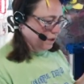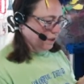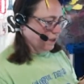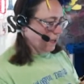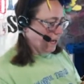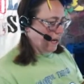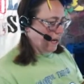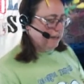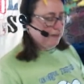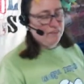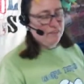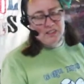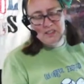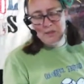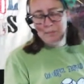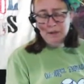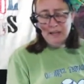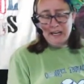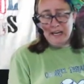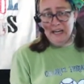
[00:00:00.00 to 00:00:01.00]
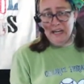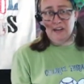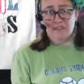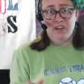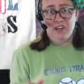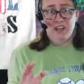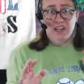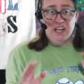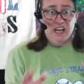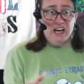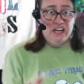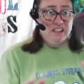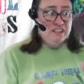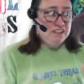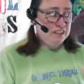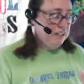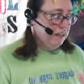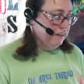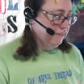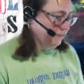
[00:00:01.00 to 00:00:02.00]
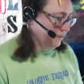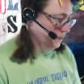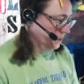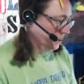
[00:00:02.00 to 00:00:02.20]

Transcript: a lot of explaining of a lot of stuff